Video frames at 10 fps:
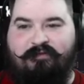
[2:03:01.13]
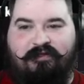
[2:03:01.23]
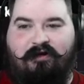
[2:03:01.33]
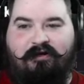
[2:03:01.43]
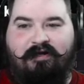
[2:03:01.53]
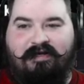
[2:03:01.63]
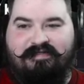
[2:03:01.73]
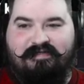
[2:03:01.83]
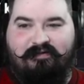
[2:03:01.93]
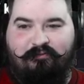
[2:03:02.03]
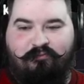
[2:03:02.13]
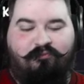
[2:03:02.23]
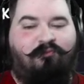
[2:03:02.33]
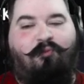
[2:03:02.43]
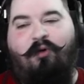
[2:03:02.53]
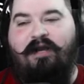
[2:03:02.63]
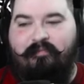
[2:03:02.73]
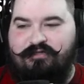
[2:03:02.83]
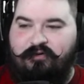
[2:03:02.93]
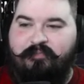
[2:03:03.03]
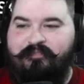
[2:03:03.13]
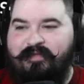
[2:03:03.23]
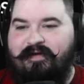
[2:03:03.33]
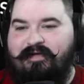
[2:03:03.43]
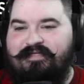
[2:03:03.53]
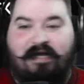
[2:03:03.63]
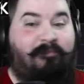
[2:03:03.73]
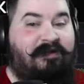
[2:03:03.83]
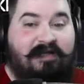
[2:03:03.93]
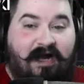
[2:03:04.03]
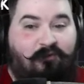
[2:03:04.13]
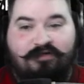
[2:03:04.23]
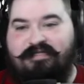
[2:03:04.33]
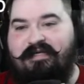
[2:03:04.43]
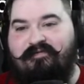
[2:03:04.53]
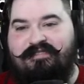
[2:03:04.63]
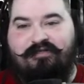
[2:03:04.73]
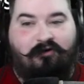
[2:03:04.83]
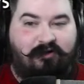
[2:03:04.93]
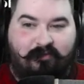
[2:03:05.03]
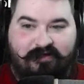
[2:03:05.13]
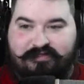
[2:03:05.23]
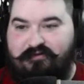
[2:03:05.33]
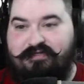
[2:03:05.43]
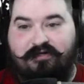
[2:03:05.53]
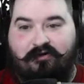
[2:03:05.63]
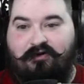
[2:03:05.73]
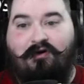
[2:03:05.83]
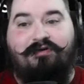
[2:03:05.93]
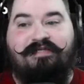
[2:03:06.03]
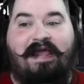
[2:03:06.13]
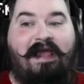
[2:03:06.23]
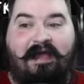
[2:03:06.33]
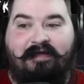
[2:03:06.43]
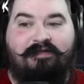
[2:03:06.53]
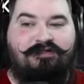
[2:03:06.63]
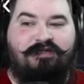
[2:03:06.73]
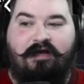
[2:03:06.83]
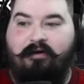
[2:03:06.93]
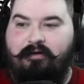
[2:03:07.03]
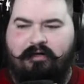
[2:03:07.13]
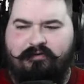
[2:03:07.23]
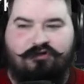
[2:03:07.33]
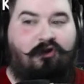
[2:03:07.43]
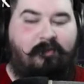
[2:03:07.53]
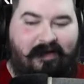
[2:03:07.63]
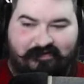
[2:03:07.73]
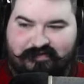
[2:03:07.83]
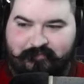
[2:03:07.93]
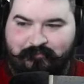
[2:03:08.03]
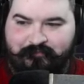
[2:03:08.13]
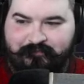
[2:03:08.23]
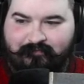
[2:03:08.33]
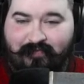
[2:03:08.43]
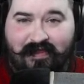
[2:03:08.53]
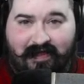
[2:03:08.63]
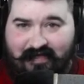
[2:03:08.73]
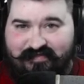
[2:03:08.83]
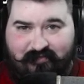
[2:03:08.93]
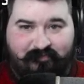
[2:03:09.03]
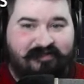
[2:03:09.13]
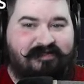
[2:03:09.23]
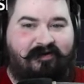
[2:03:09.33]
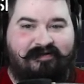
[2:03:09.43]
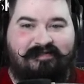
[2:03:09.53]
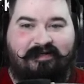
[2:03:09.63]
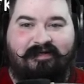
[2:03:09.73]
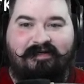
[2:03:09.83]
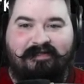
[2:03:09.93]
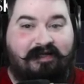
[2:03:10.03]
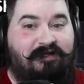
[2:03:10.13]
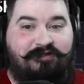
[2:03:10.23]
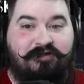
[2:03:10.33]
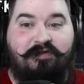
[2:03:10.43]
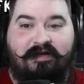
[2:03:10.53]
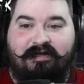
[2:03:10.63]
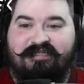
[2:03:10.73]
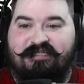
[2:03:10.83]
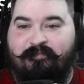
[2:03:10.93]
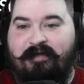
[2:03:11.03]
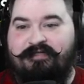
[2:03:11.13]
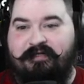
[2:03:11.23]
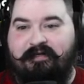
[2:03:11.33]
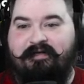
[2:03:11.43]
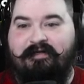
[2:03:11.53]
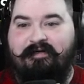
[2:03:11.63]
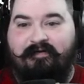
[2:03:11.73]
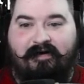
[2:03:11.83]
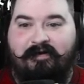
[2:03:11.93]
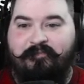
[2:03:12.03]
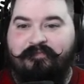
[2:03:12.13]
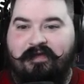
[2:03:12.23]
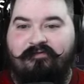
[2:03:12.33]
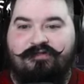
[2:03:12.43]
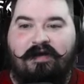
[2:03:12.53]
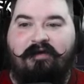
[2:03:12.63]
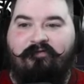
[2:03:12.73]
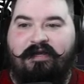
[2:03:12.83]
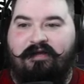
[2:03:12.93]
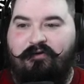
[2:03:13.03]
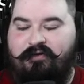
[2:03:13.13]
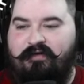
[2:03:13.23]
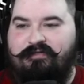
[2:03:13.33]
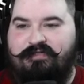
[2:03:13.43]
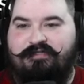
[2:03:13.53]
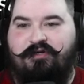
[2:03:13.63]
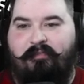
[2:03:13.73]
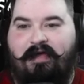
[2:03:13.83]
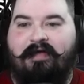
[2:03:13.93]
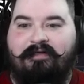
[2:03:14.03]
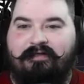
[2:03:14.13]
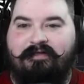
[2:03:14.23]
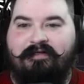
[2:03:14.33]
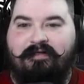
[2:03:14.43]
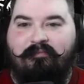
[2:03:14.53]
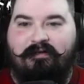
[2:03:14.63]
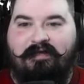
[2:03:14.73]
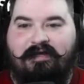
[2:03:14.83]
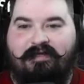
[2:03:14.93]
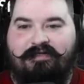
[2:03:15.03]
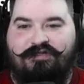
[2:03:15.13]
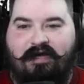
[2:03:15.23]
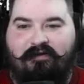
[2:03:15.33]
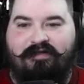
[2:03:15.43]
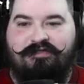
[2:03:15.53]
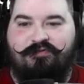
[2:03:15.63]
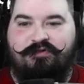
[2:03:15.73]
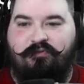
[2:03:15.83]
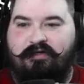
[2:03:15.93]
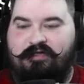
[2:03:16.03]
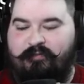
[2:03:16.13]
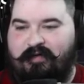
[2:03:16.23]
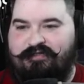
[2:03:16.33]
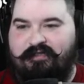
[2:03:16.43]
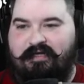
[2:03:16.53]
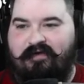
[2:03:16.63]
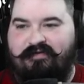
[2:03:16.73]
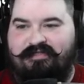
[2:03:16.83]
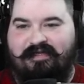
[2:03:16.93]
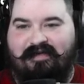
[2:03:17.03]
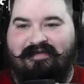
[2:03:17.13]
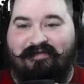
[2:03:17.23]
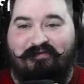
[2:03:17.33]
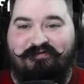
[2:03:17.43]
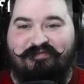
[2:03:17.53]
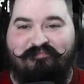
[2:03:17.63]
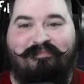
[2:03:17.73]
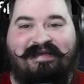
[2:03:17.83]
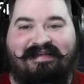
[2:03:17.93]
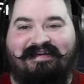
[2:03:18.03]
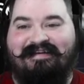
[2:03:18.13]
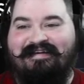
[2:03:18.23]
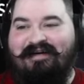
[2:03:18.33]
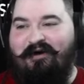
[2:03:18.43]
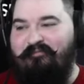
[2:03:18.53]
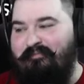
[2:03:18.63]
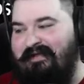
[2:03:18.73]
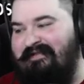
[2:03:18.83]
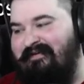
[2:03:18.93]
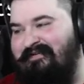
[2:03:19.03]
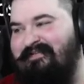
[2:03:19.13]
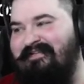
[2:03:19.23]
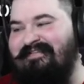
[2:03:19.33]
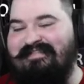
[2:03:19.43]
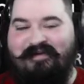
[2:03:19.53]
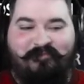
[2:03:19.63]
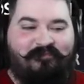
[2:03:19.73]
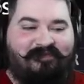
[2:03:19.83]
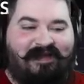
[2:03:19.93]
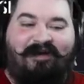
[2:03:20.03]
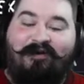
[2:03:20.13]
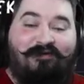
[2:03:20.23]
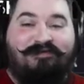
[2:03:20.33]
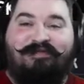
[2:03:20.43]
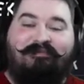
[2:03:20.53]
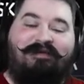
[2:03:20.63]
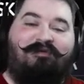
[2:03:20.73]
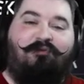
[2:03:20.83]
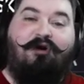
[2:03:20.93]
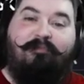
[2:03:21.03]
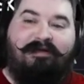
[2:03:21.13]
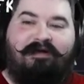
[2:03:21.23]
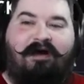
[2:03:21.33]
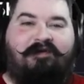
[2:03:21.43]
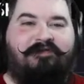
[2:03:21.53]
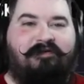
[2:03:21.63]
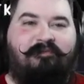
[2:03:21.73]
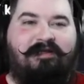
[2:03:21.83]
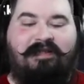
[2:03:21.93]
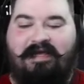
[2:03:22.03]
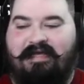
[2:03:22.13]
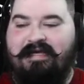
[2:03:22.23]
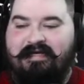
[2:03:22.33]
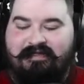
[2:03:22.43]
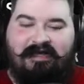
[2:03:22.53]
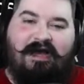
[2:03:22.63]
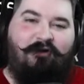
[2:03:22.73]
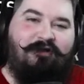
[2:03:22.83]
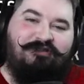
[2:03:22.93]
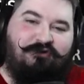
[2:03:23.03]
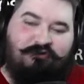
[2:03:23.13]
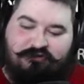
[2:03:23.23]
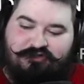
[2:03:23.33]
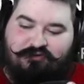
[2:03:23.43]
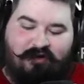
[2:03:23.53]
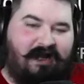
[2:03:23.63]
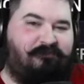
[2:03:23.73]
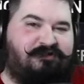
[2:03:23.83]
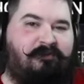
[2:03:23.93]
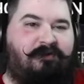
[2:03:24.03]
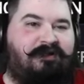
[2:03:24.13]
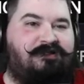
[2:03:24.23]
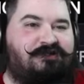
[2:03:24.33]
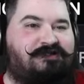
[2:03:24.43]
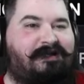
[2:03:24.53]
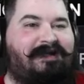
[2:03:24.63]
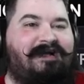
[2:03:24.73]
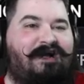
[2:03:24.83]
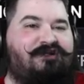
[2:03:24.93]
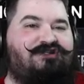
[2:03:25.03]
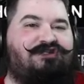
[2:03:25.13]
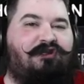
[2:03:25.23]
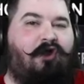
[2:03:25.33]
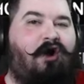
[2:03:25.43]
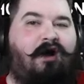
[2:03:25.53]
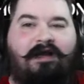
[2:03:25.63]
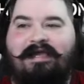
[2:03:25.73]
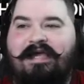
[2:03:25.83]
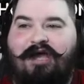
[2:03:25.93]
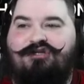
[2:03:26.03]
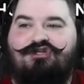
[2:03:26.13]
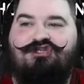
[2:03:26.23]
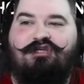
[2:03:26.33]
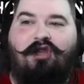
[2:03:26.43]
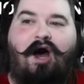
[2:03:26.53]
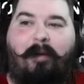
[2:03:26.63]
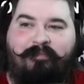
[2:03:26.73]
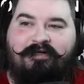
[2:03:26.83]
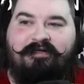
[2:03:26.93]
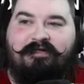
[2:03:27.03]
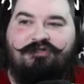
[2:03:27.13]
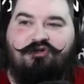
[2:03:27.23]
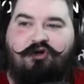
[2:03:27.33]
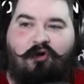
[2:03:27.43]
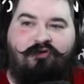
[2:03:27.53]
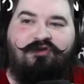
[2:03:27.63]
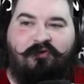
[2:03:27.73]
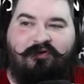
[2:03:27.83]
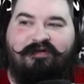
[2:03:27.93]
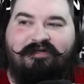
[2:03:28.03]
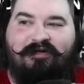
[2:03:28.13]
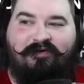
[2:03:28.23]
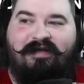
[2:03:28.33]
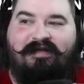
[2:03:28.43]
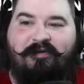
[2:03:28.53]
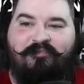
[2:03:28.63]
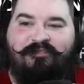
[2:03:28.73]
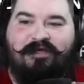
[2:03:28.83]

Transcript: Daria, I still want them to stop being cowards and give us Scarlet Monastery, Scarlet Halls, and Sh- uh, Scarlet Mans as M plus content. They need to do that in next expansion, right? Even Dragonflight got good dungeons too, man. But like Shadowlands was the one expansion that gave us like the most mid of mid dungeons. And I don't use the, mid, the word mid often, but like, that, how else do you describe someone that's just like a slog and just slop to go through, right?